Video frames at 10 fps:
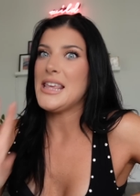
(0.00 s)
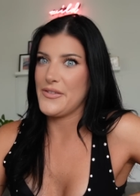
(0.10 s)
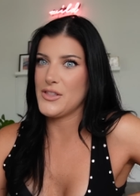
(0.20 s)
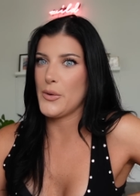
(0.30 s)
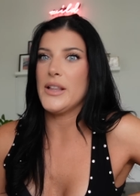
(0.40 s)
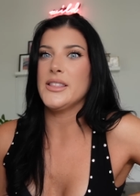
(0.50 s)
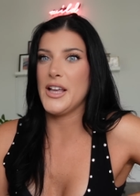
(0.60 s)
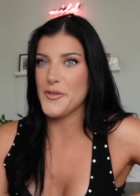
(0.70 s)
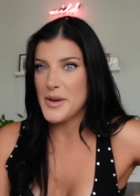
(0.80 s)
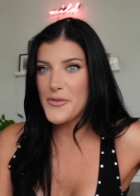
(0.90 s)
even though I
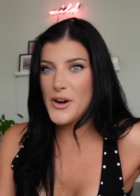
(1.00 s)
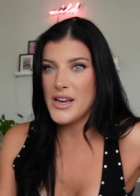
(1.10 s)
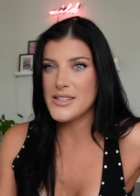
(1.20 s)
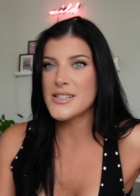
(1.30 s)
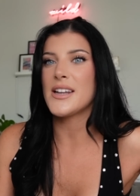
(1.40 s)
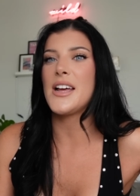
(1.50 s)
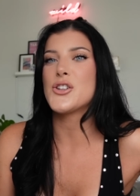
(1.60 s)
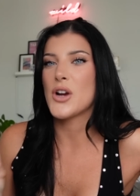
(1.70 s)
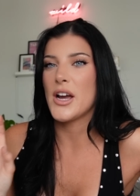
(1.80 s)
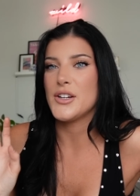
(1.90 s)
love my friends and I
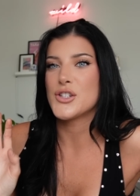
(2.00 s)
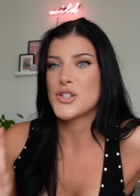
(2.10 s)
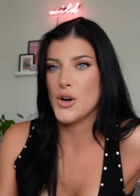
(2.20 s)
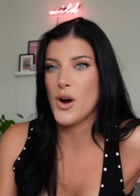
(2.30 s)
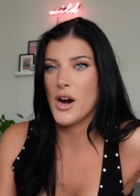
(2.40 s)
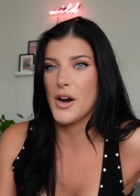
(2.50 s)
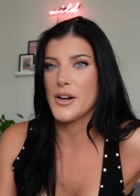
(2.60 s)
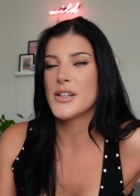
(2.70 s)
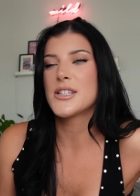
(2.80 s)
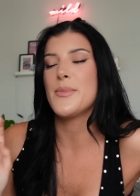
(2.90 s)
tried so
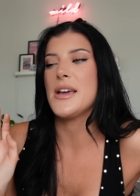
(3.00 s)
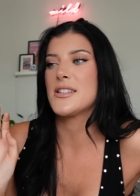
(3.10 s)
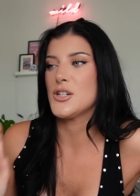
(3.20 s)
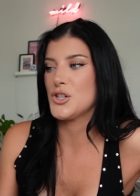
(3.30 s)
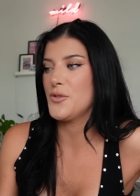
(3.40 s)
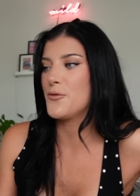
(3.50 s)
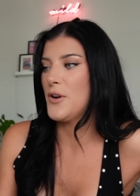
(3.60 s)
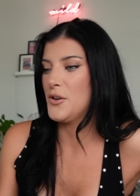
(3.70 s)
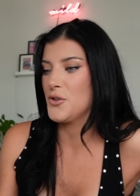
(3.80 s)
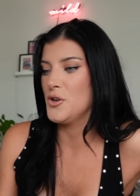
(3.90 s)
hard to make such a good
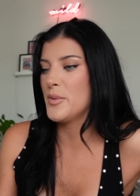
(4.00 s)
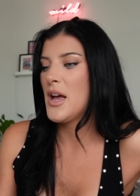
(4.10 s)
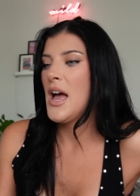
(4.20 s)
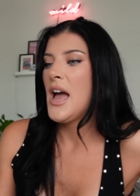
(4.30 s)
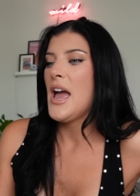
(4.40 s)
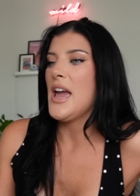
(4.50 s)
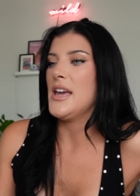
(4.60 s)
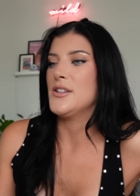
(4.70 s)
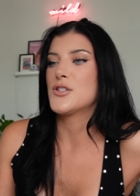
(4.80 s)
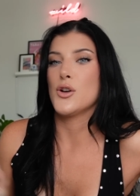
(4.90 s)
friend group
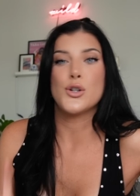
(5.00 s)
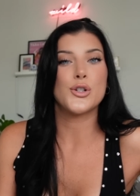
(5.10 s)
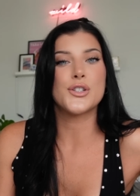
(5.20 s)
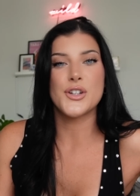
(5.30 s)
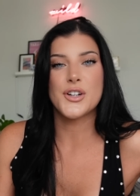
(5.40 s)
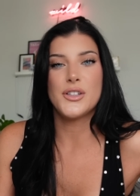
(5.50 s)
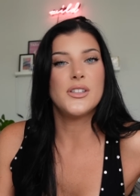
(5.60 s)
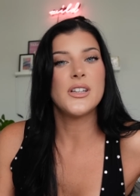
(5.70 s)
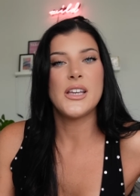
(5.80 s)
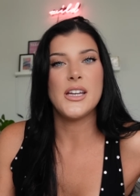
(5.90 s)
and social
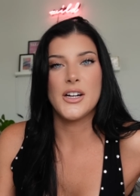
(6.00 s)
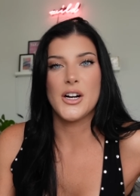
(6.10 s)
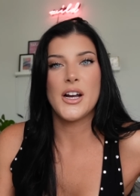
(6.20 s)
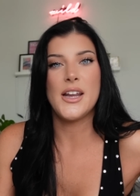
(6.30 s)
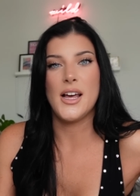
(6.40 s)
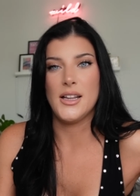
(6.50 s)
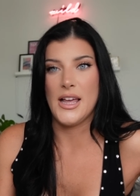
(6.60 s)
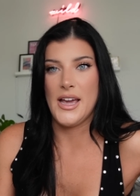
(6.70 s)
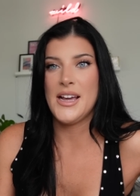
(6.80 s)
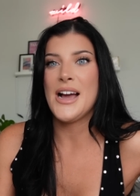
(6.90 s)
circle here in
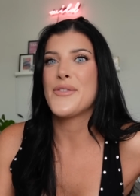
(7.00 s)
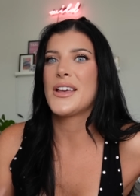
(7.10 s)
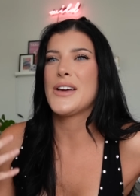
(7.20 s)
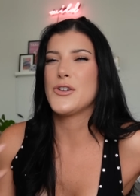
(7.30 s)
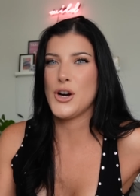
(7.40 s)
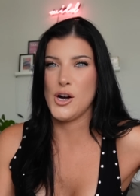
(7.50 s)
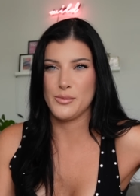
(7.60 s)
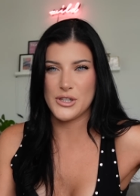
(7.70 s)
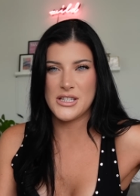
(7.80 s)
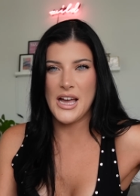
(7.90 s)
LA, I feel like I've
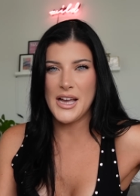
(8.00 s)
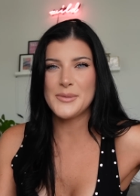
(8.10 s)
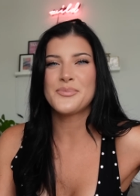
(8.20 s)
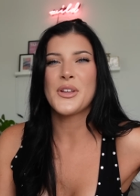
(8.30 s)
accomplished that.